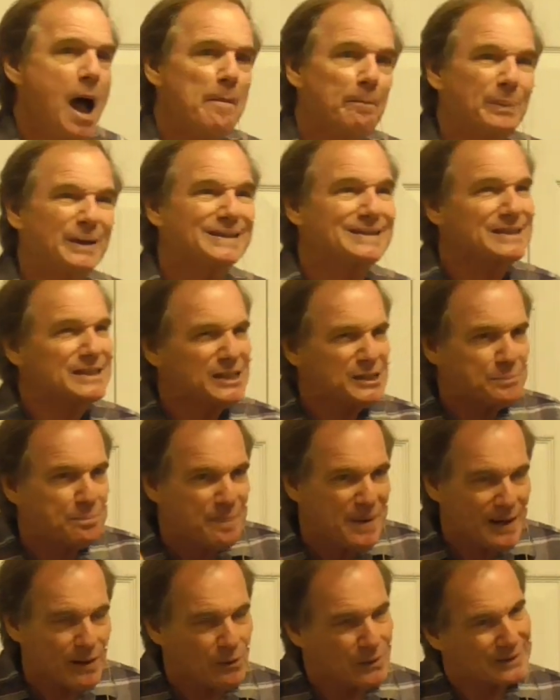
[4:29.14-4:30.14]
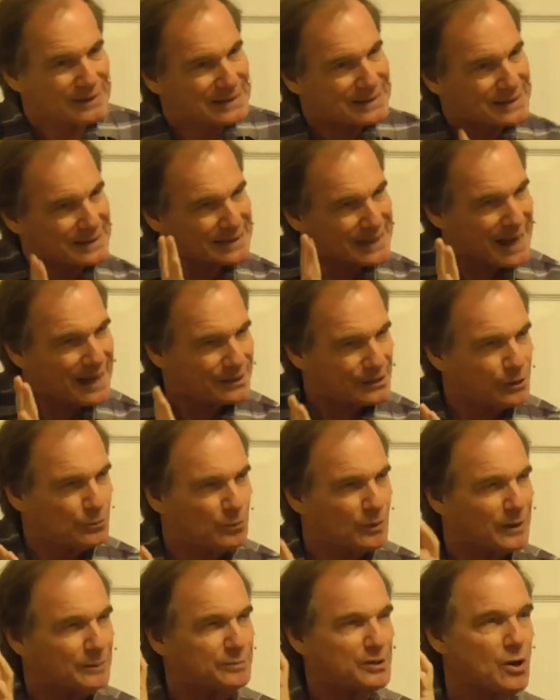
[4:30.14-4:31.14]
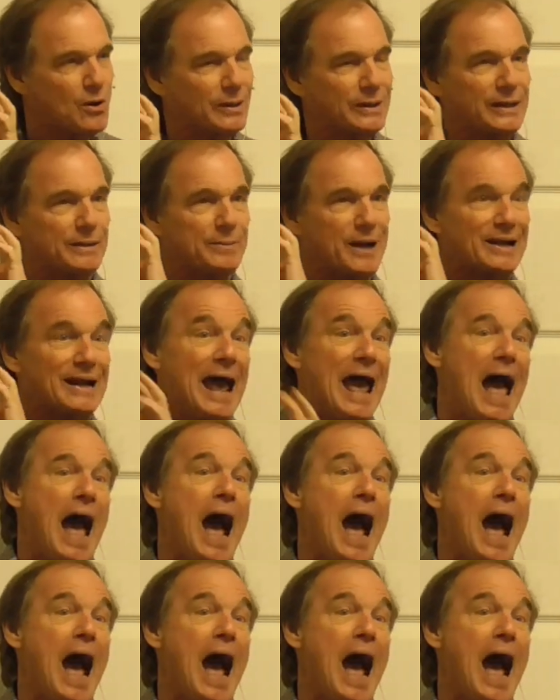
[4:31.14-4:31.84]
But the spirit, the section when I'm talking about